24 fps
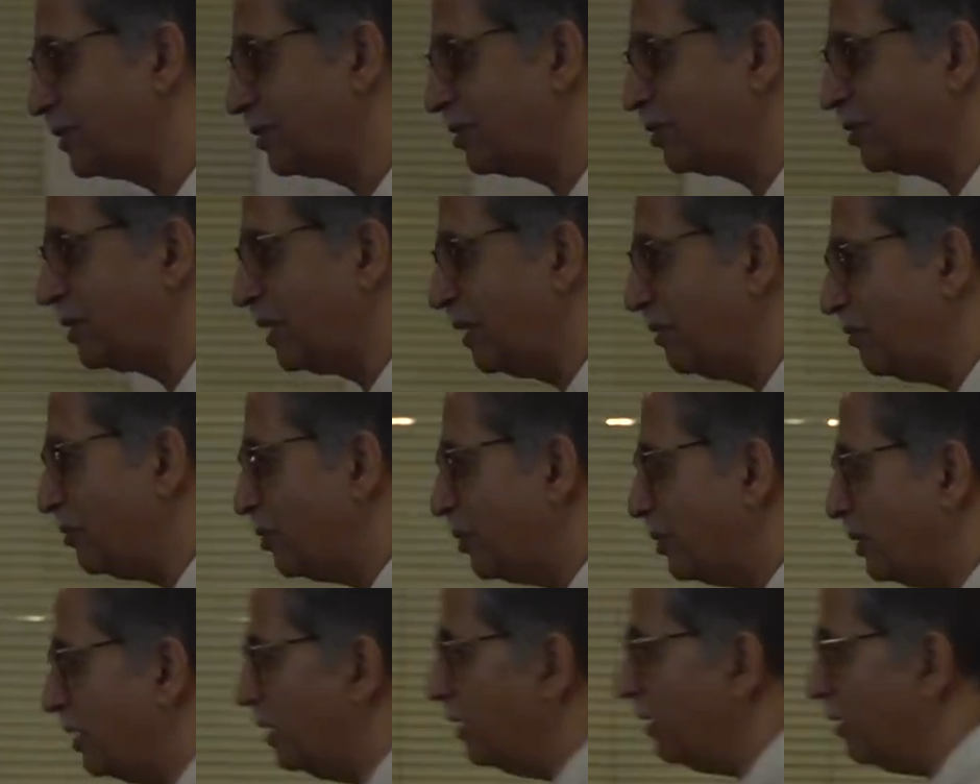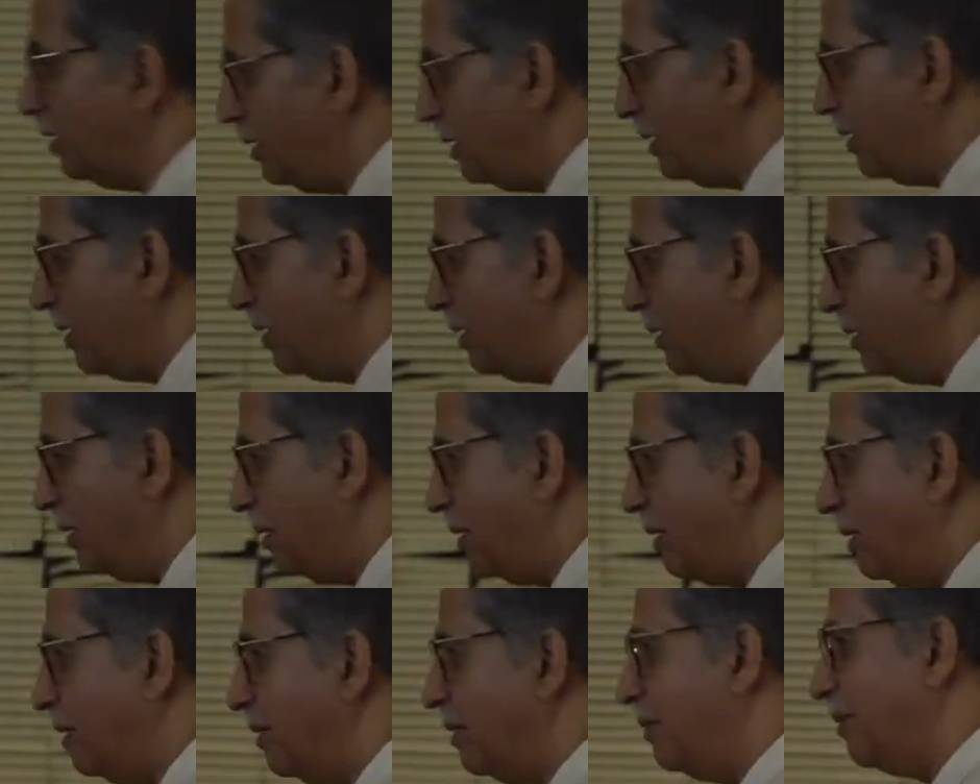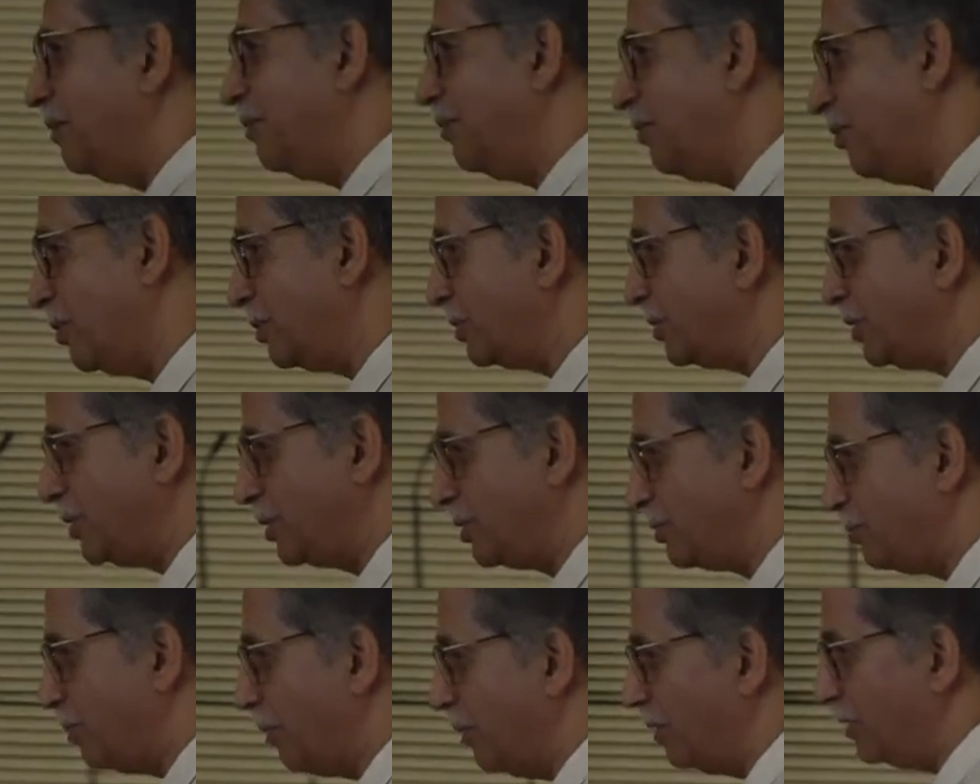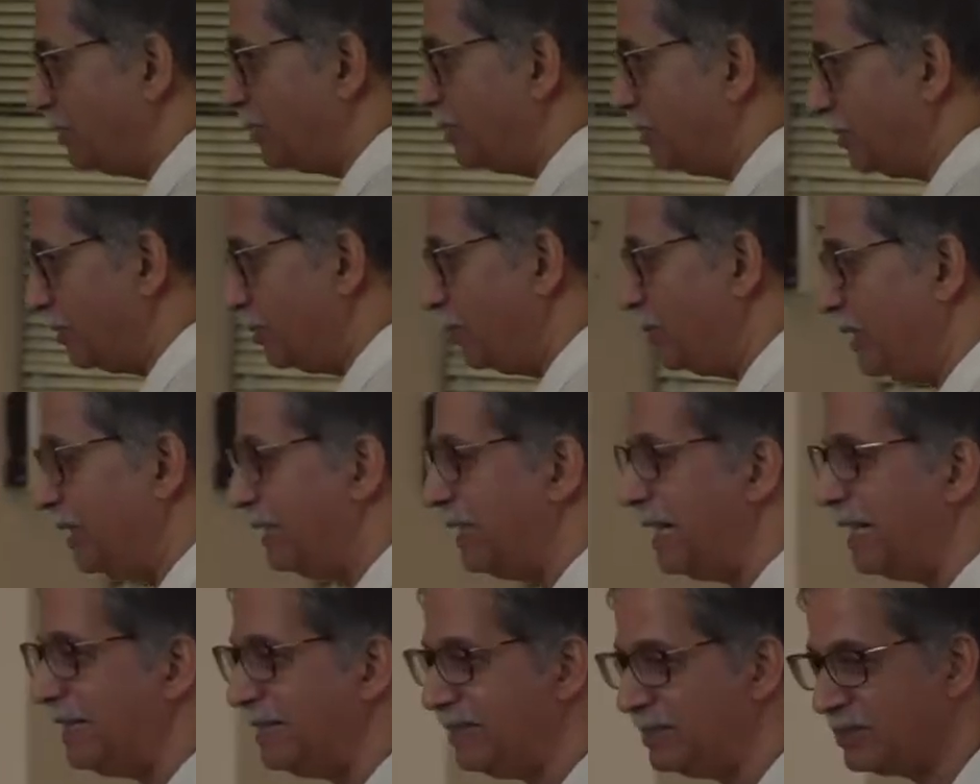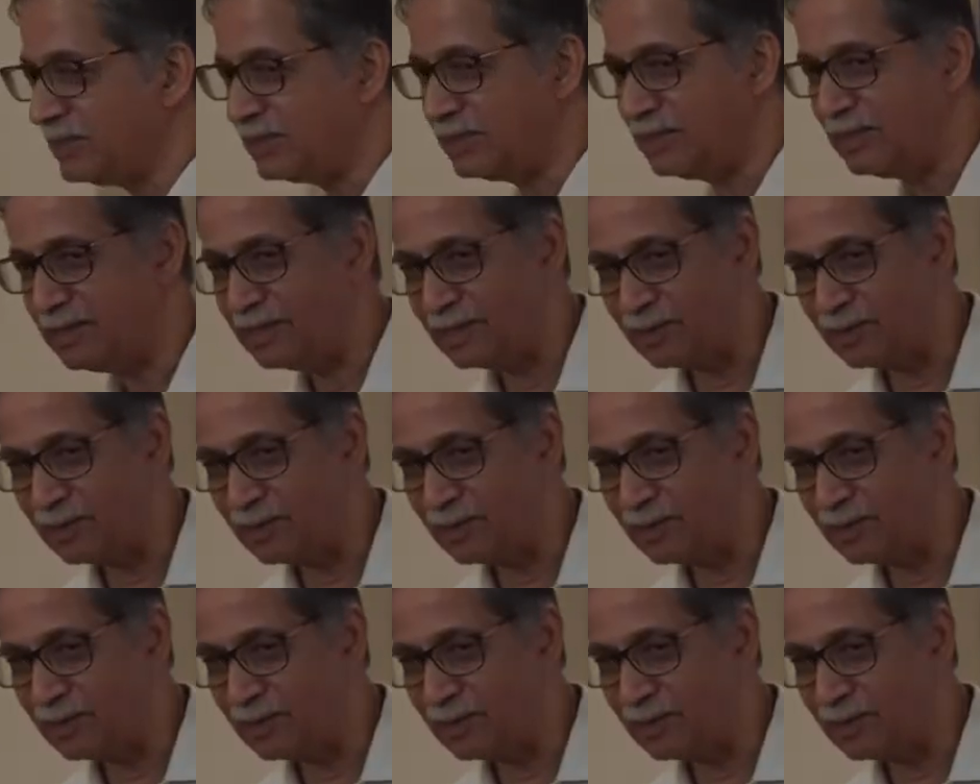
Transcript: to give you the force response. You need additional